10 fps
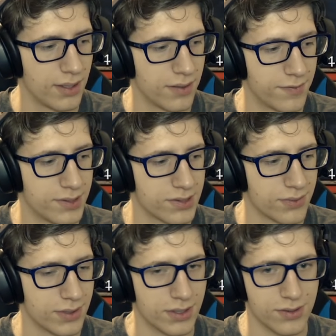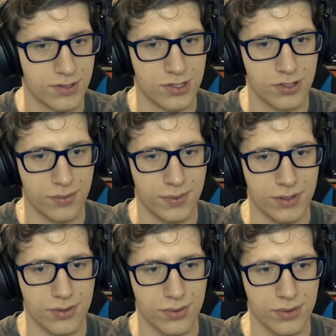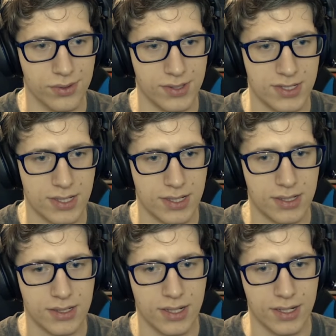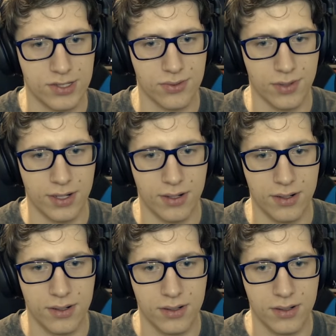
If it does one of those stupid duels, I swear.